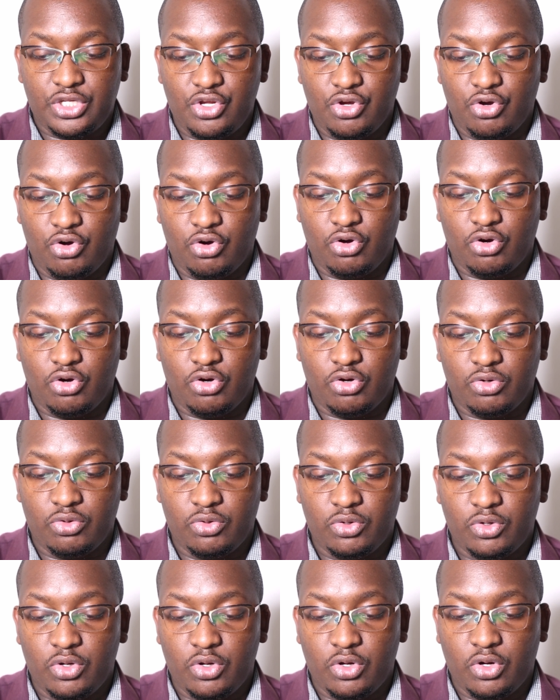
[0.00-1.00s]
your
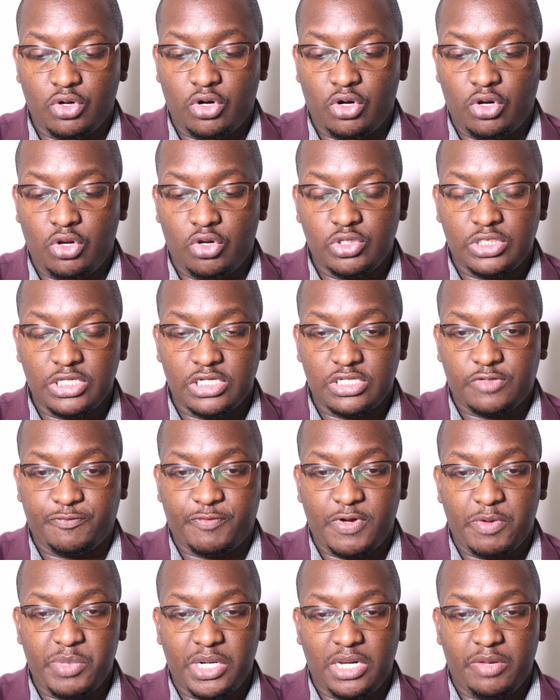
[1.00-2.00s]
closest
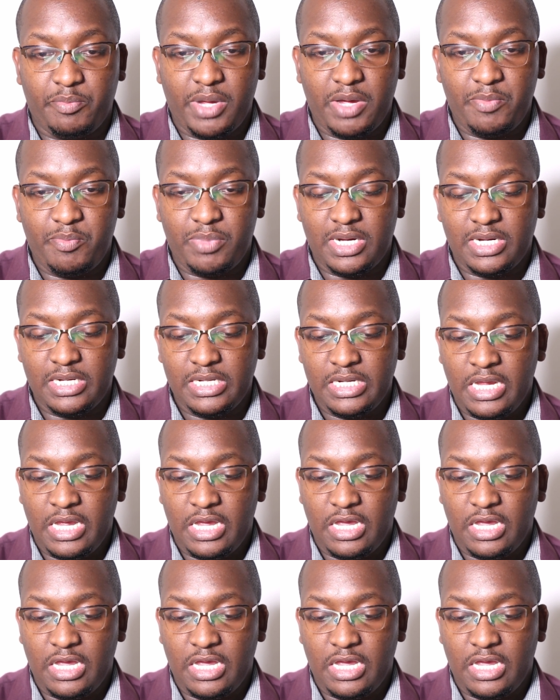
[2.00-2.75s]
family member.